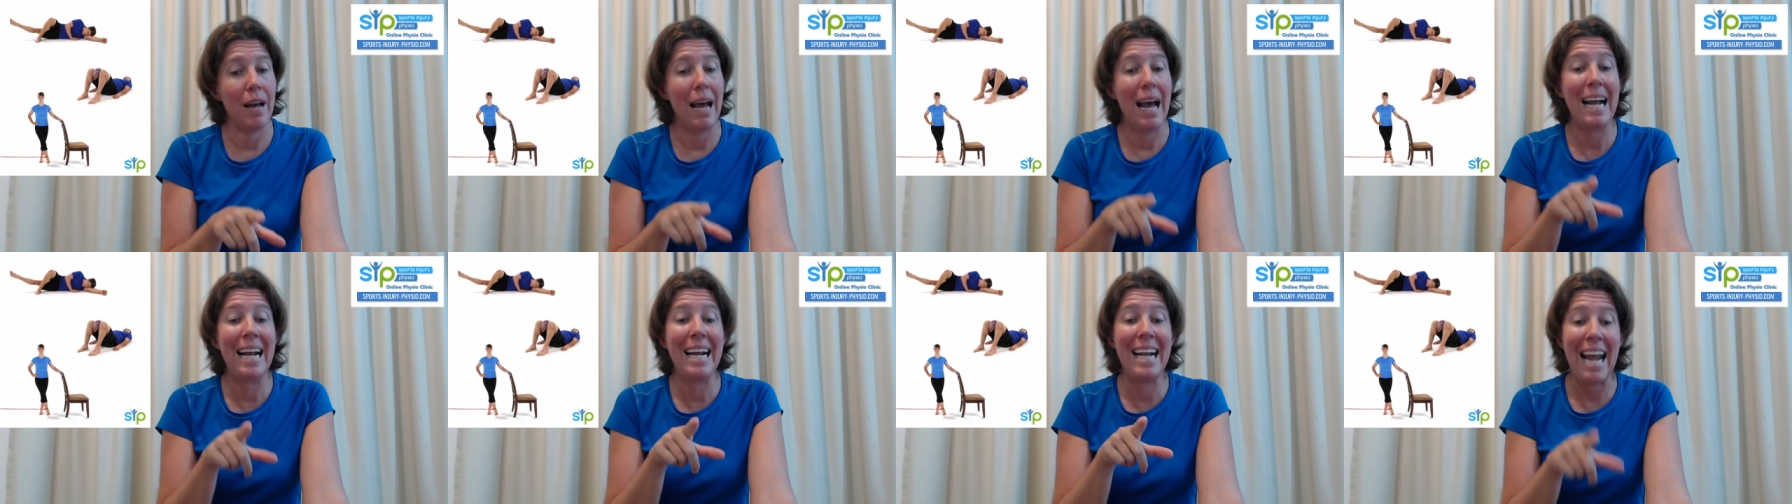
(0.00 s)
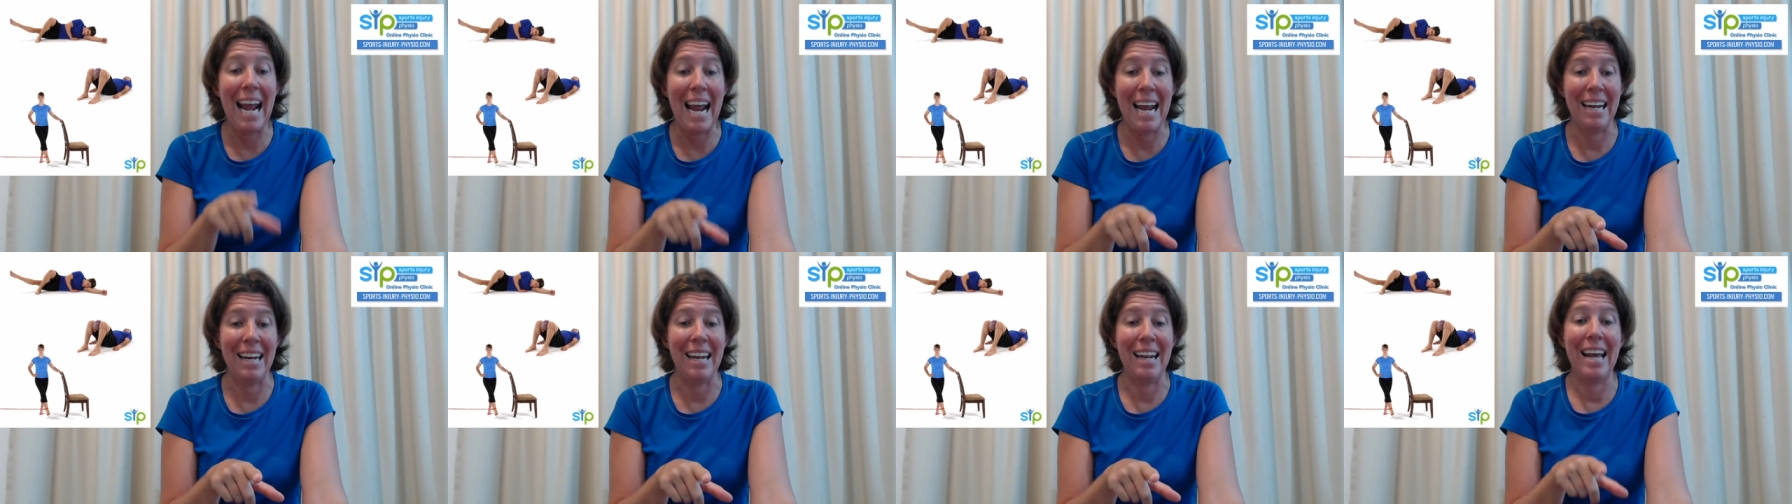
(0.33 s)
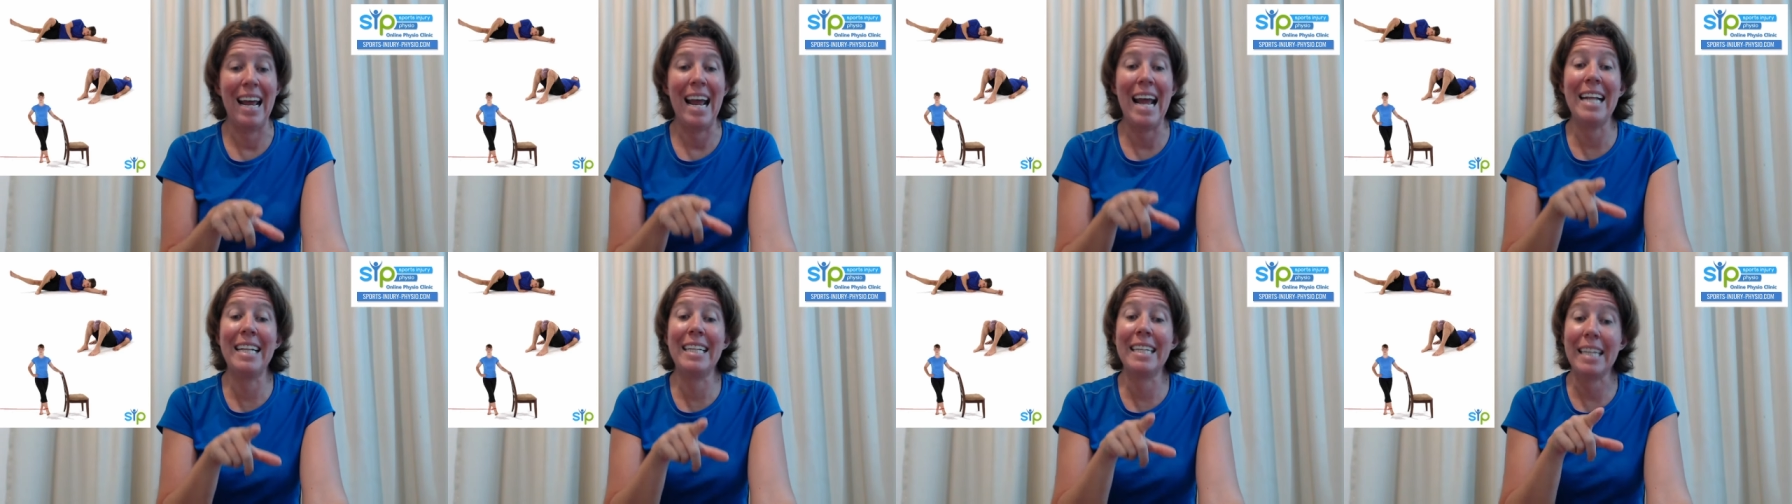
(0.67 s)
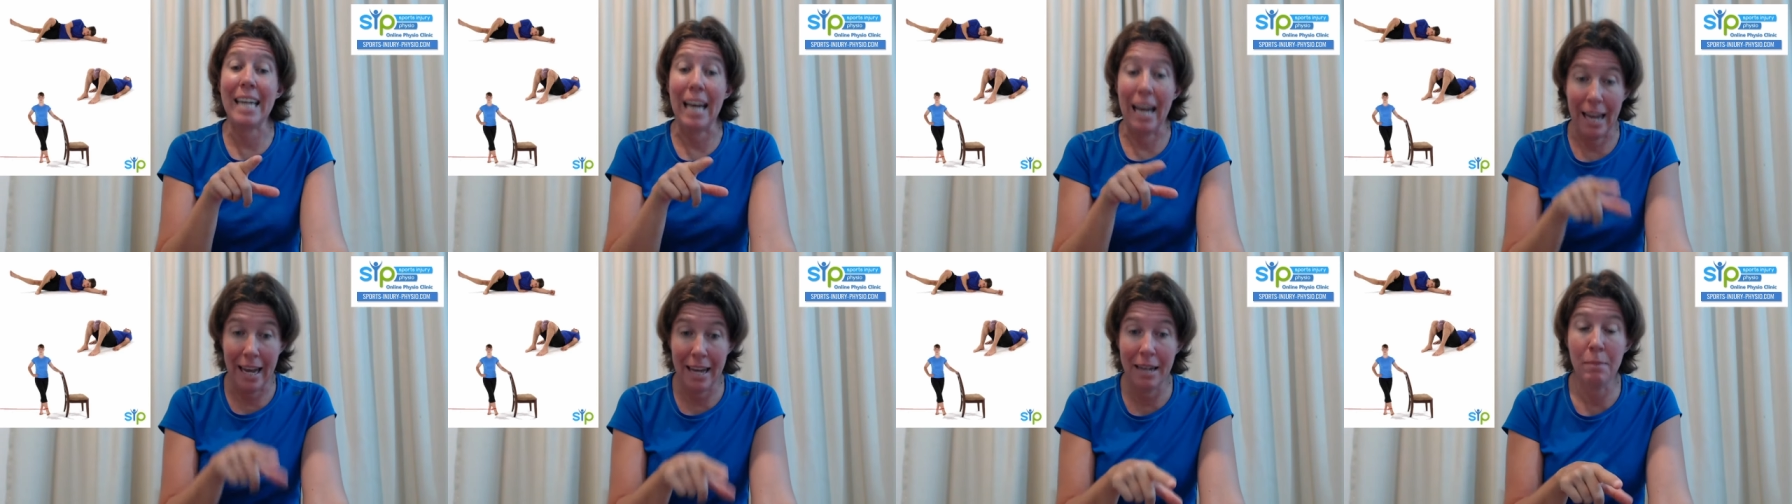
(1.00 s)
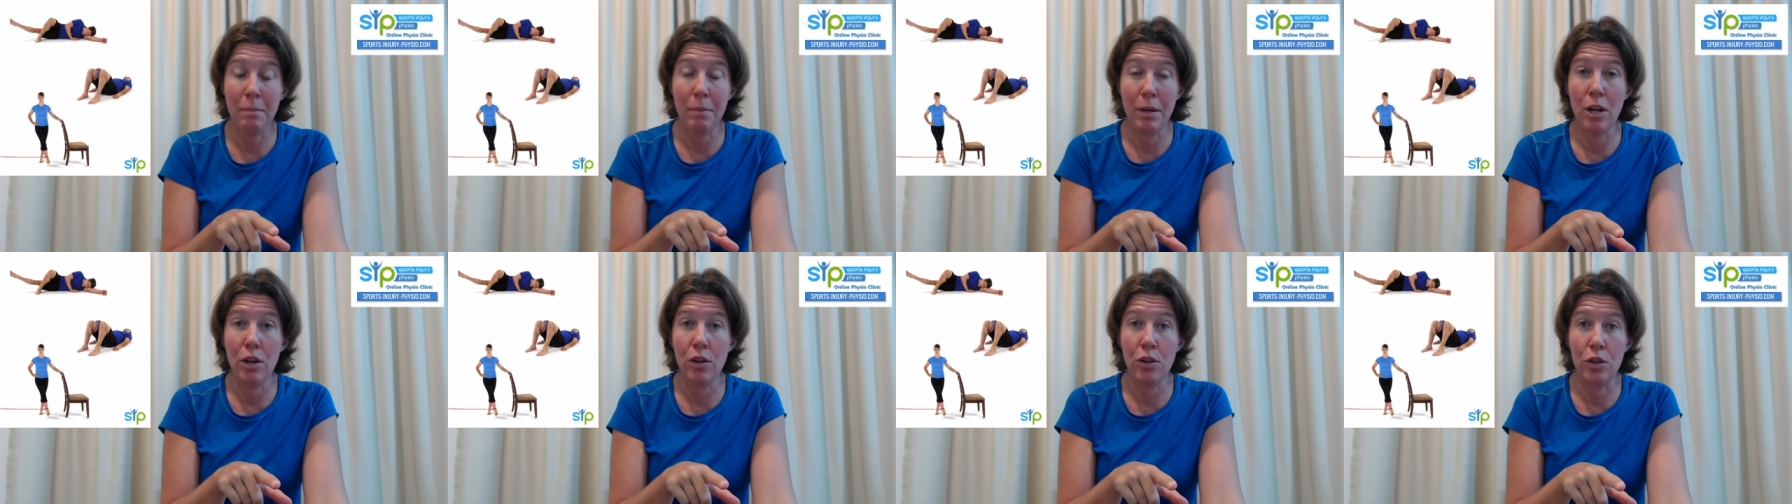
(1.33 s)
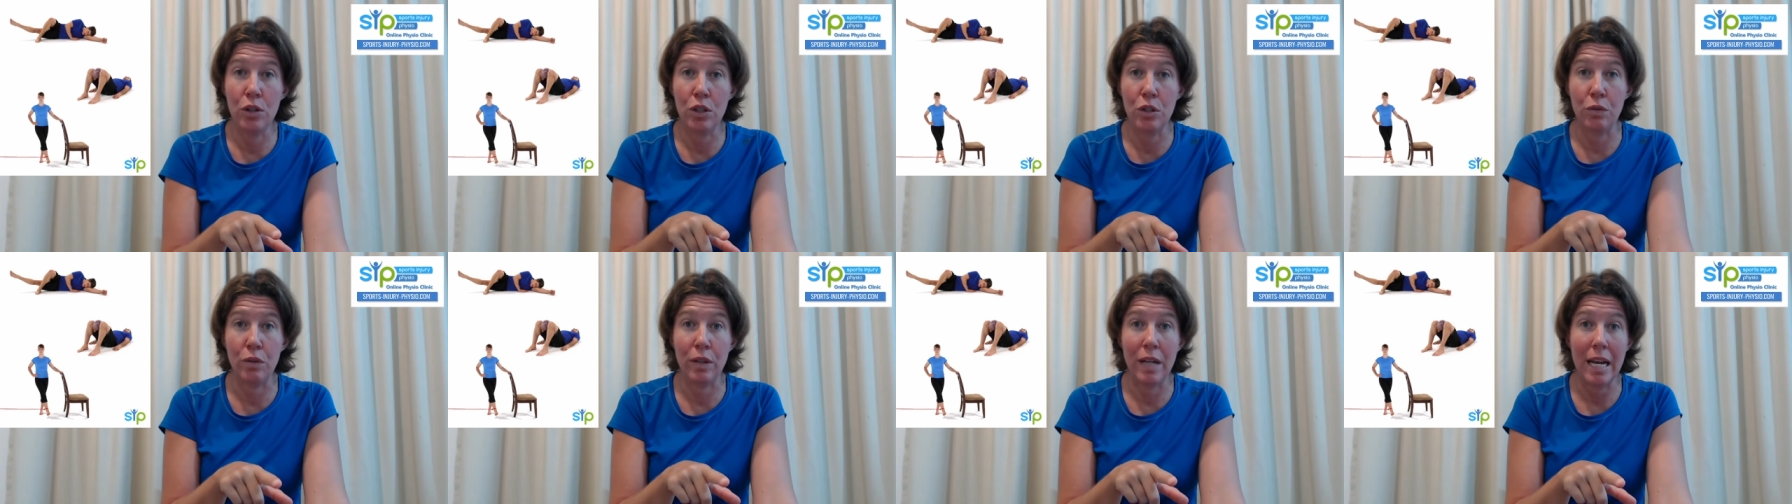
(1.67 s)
Again, it can be a useful